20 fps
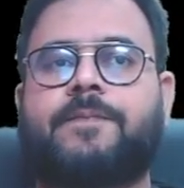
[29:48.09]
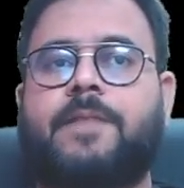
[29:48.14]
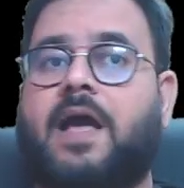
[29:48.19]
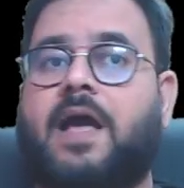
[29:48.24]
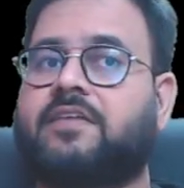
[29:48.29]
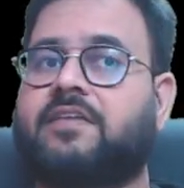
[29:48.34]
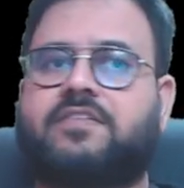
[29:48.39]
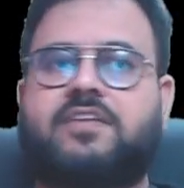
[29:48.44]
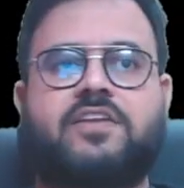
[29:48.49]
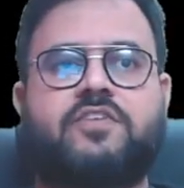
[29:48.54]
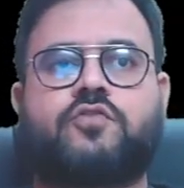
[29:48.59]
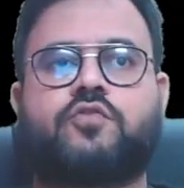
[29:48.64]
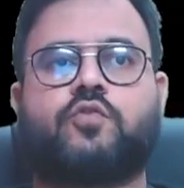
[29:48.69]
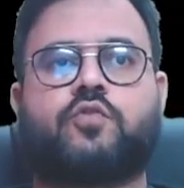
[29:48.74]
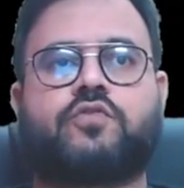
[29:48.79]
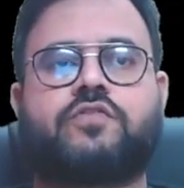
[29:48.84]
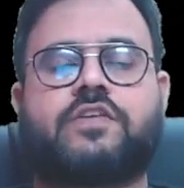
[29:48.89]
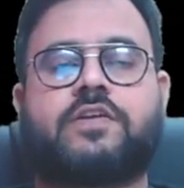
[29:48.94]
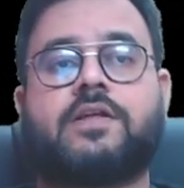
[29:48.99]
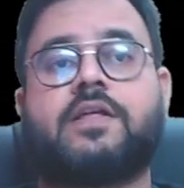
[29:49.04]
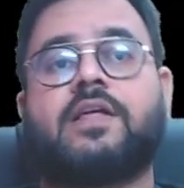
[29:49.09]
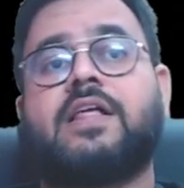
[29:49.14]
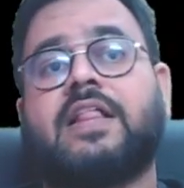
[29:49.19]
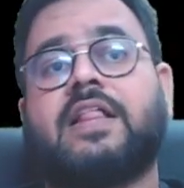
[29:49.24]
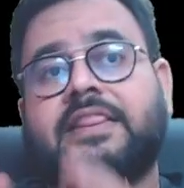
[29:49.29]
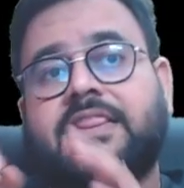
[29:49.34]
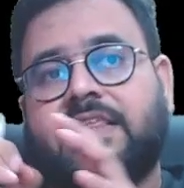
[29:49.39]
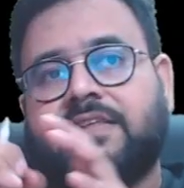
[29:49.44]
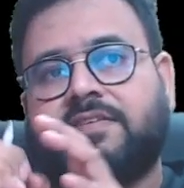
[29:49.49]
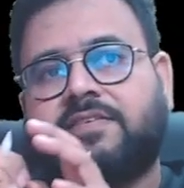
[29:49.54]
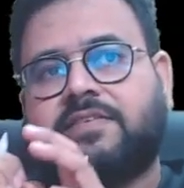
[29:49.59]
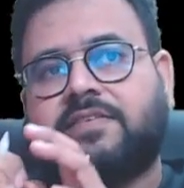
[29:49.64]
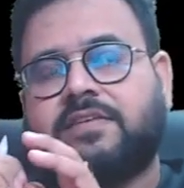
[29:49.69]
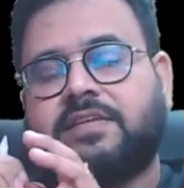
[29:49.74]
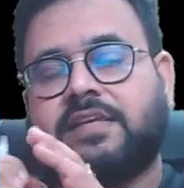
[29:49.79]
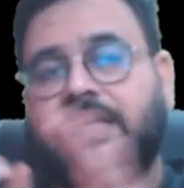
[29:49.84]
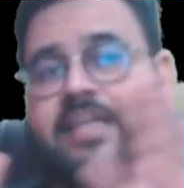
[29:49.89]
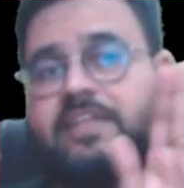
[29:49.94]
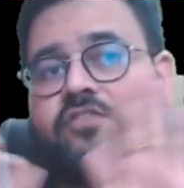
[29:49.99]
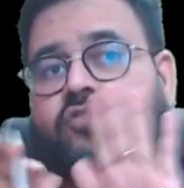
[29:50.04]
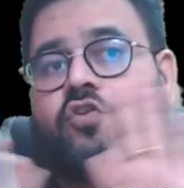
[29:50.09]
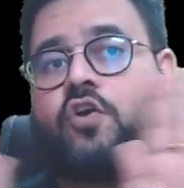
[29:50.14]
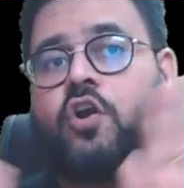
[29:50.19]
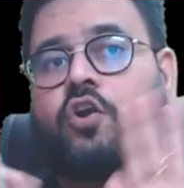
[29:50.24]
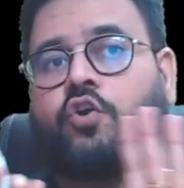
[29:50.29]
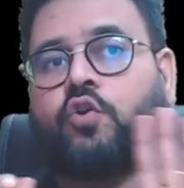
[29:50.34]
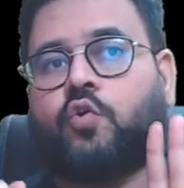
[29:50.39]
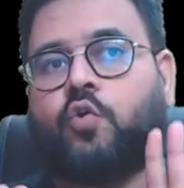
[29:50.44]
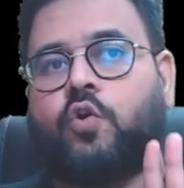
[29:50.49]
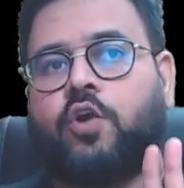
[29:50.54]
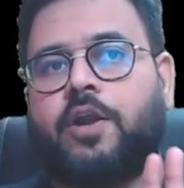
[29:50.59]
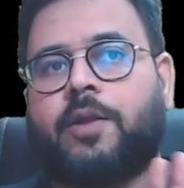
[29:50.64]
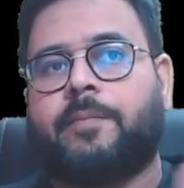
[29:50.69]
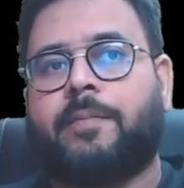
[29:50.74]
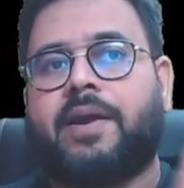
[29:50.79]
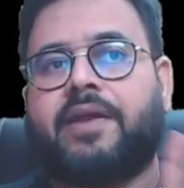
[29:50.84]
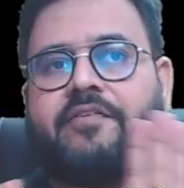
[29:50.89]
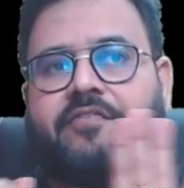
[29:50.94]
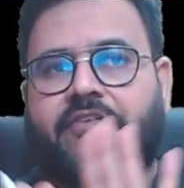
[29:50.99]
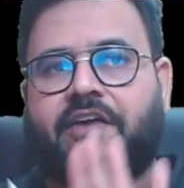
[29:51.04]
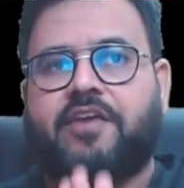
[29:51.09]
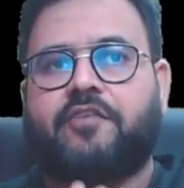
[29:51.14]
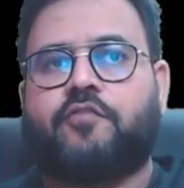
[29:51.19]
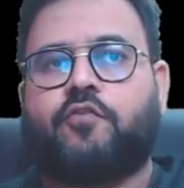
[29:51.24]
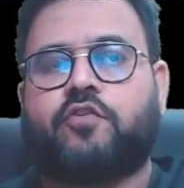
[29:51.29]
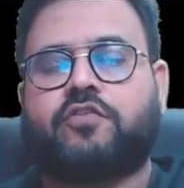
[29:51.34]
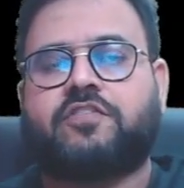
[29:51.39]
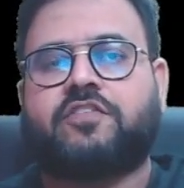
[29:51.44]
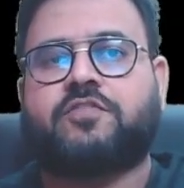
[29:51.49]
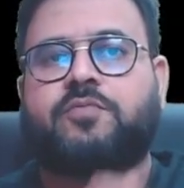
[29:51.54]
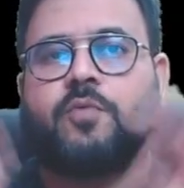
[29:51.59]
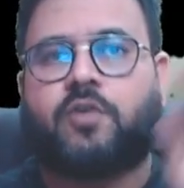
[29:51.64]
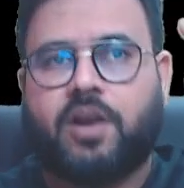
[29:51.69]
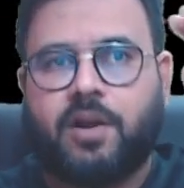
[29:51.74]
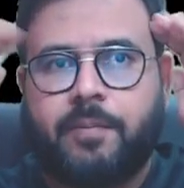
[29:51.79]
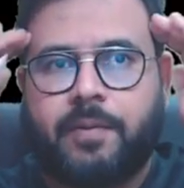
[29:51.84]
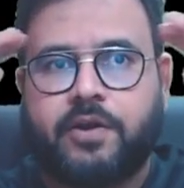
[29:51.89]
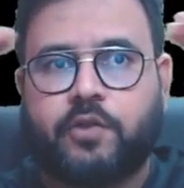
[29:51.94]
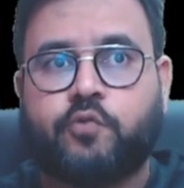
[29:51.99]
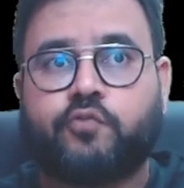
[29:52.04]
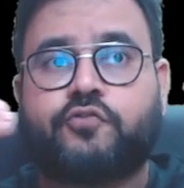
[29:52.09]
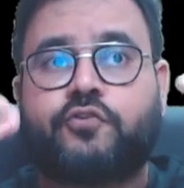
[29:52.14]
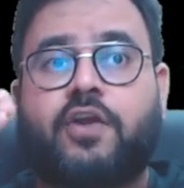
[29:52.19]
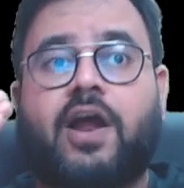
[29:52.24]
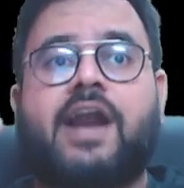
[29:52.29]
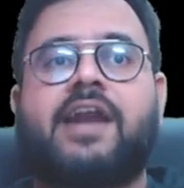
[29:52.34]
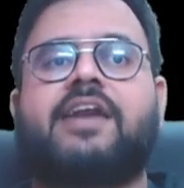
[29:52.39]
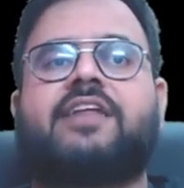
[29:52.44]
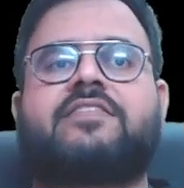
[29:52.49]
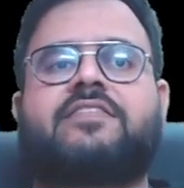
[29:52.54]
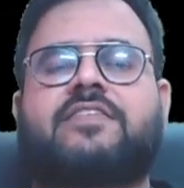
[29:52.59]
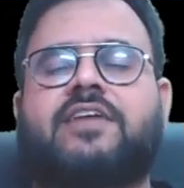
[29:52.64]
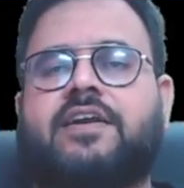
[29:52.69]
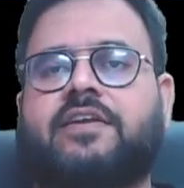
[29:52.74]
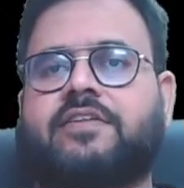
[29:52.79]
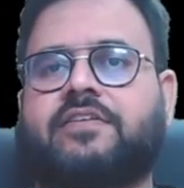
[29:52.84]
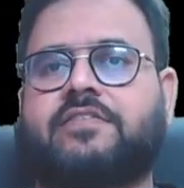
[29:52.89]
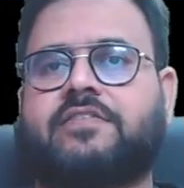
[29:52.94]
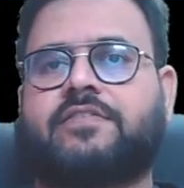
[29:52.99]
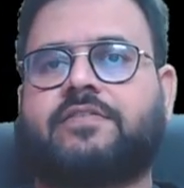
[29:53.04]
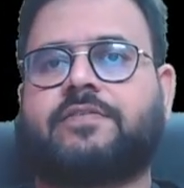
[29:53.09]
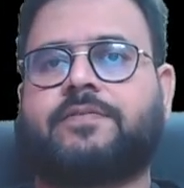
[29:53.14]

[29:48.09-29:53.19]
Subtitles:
Answer is no, sir. This is not told by 5 forces model, but you should understand this.